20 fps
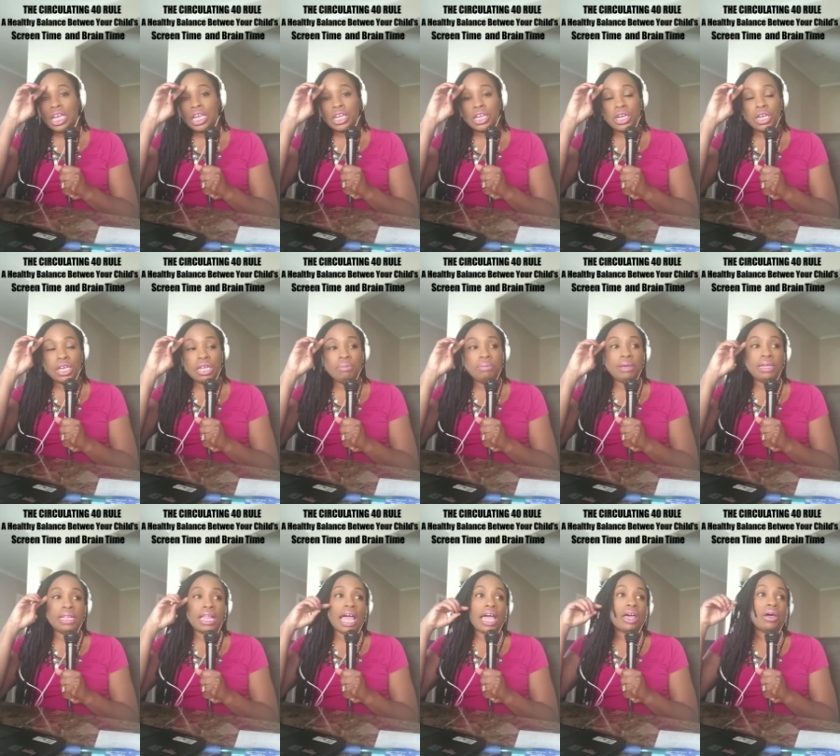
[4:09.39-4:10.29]
You're going to
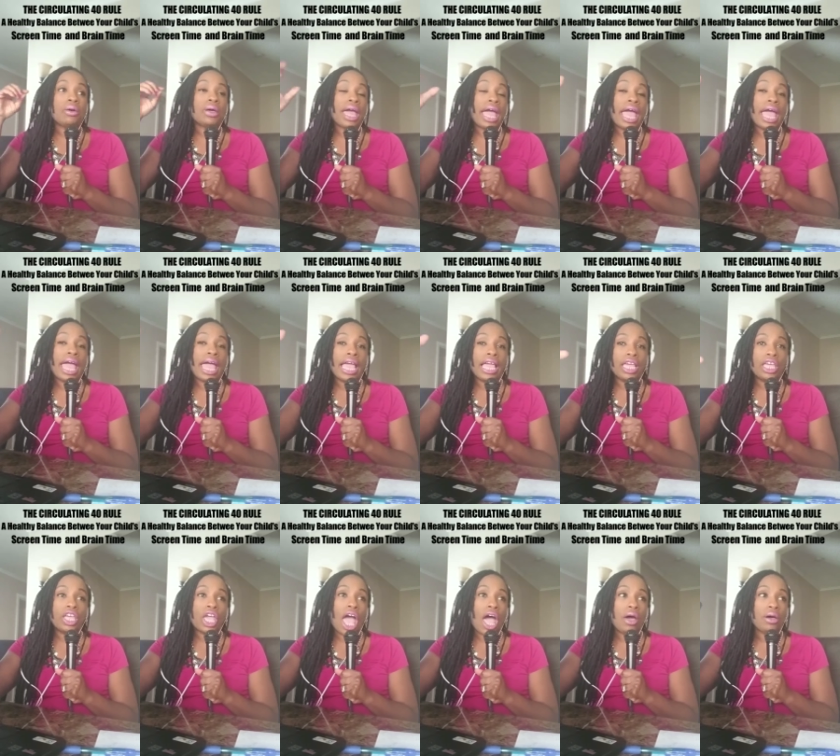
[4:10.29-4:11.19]
be like,
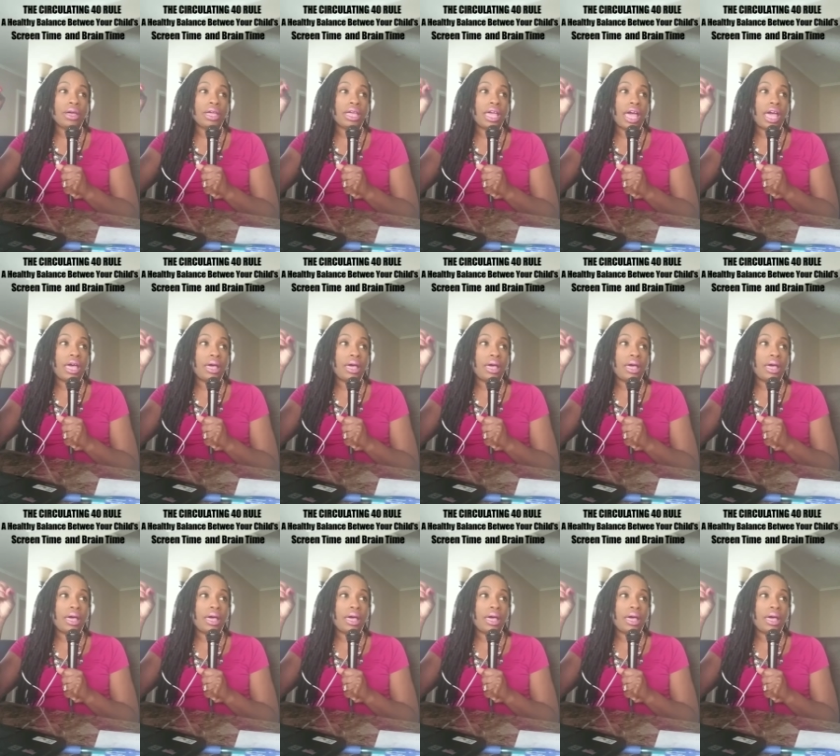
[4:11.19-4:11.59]
okay, I'll